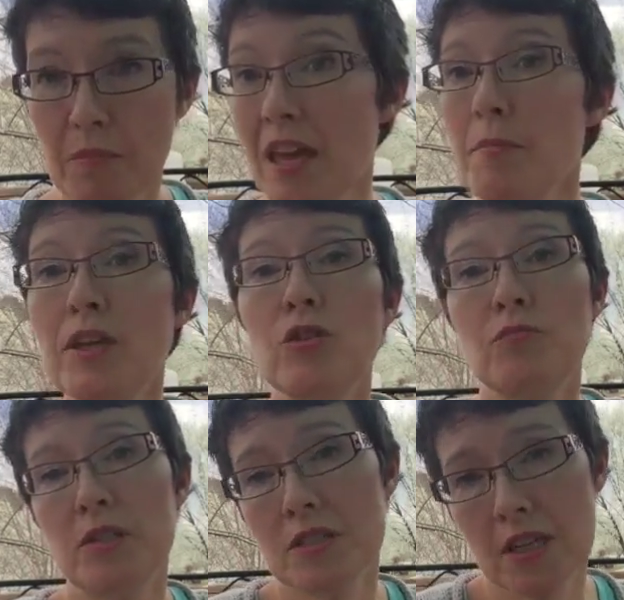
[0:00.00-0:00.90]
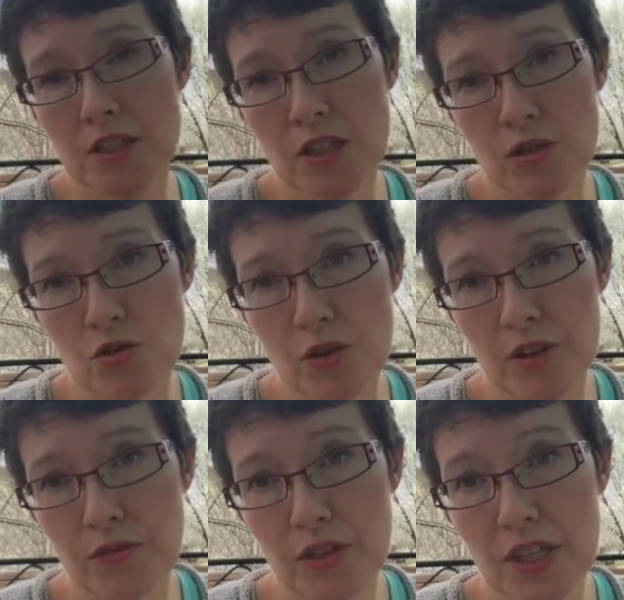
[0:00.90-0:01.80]
Maybe you've been sketching and
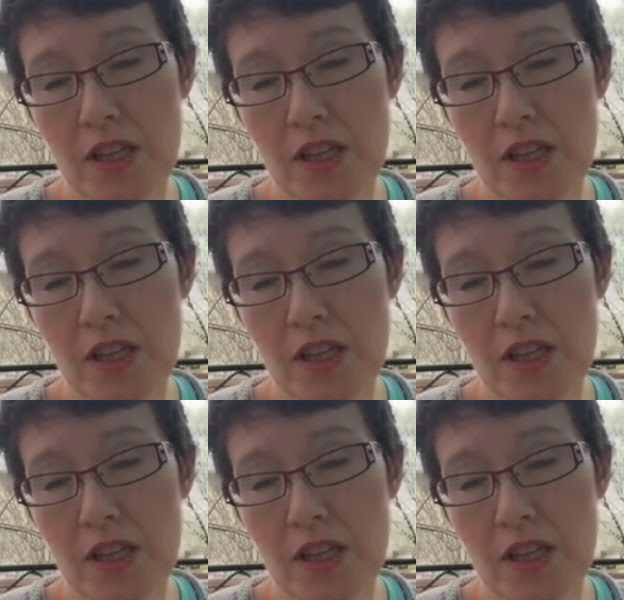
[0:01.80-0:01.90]
drawing for